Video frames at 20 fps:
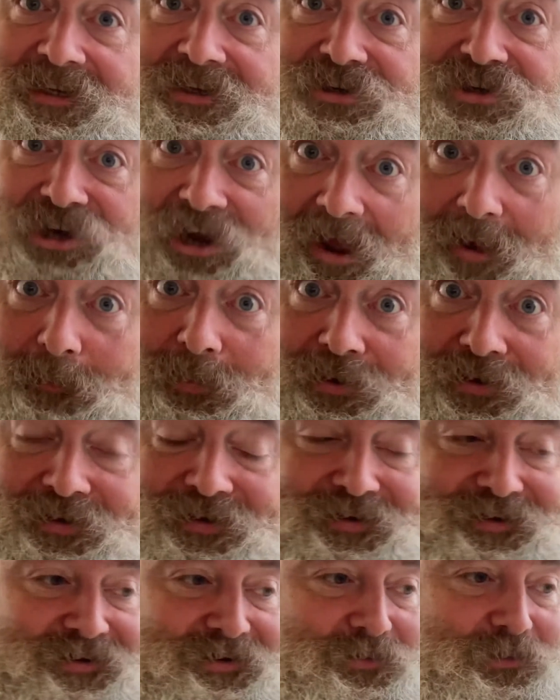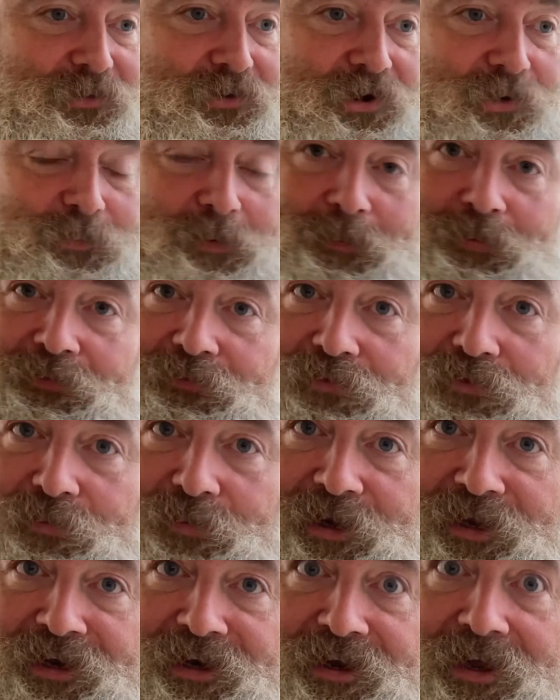Shap, where I'll be
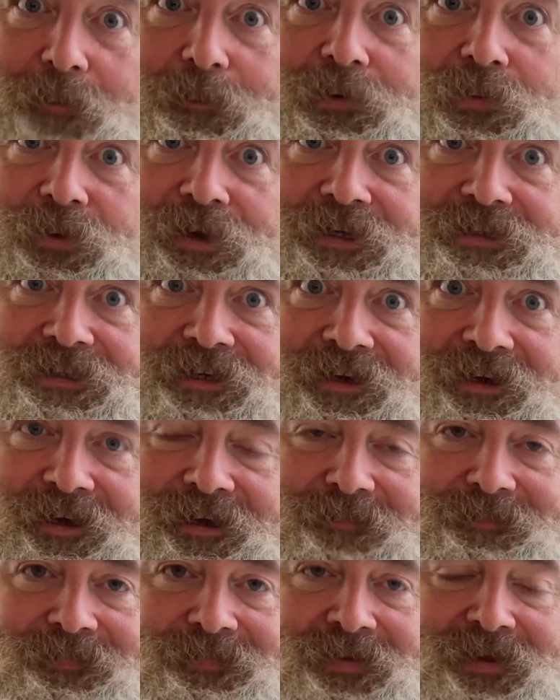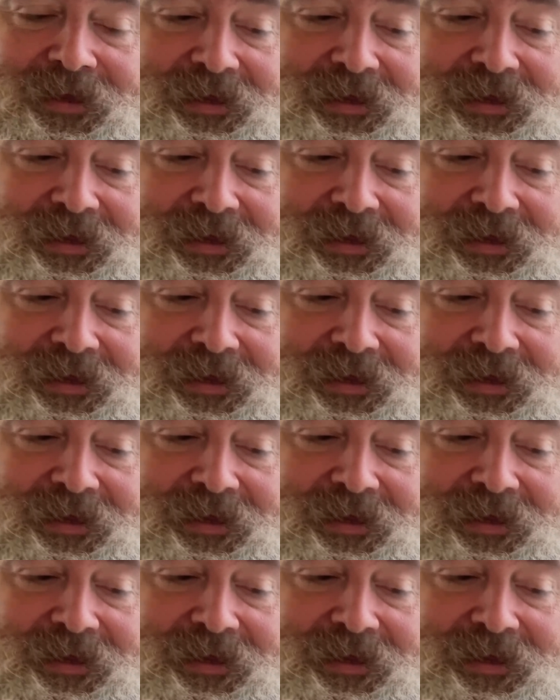performing in a couple of weeks' time.